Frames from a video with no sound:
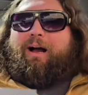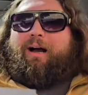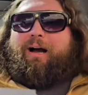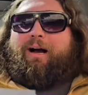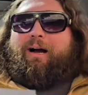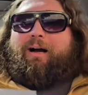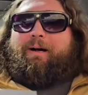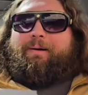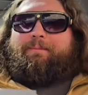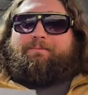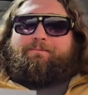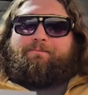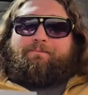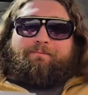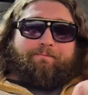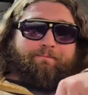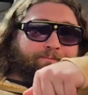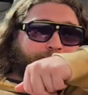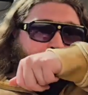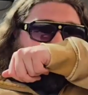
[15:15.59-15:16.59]

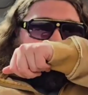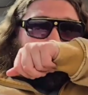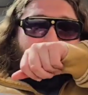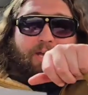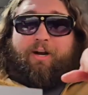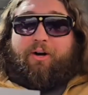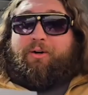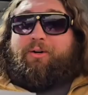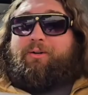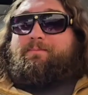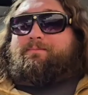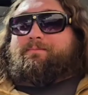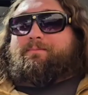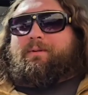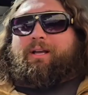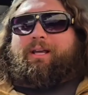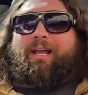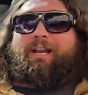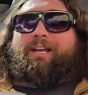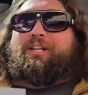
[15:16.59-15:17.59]
that are,
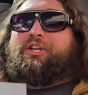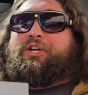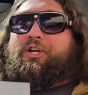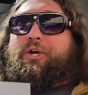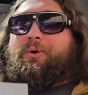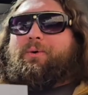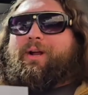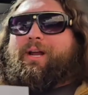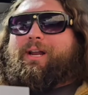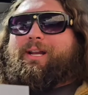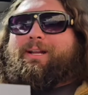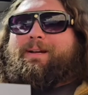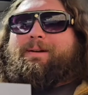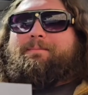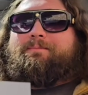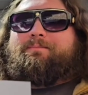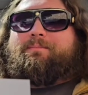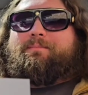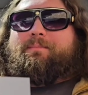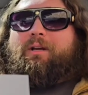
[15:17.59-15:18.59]
again,
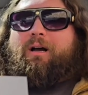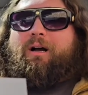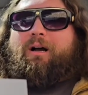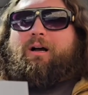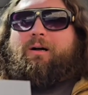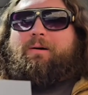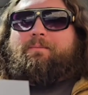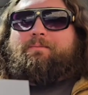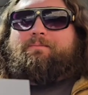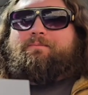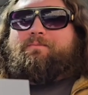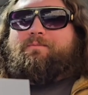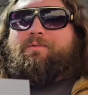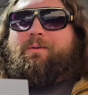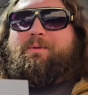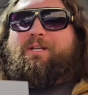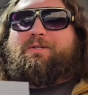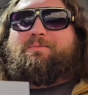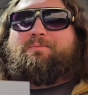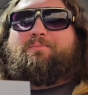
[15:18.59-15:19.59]
curated
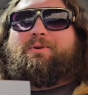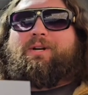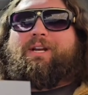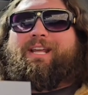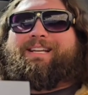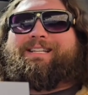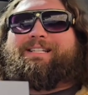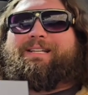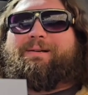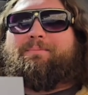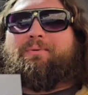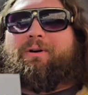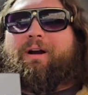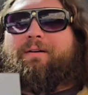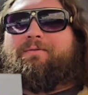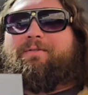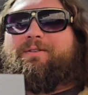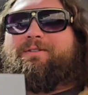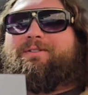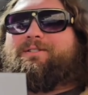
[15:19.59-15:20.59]
from these predicted
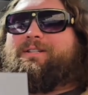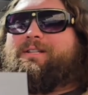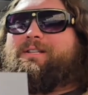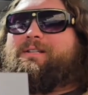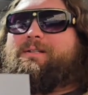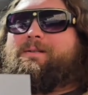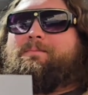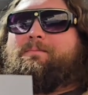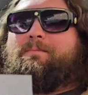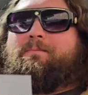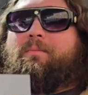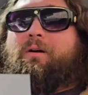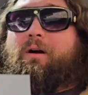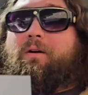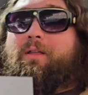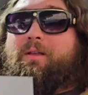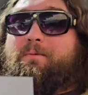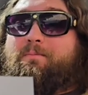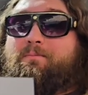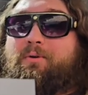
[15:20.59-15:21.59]
preferences
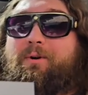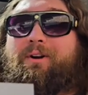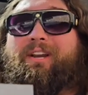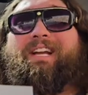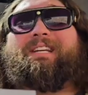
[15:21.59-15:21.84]
or these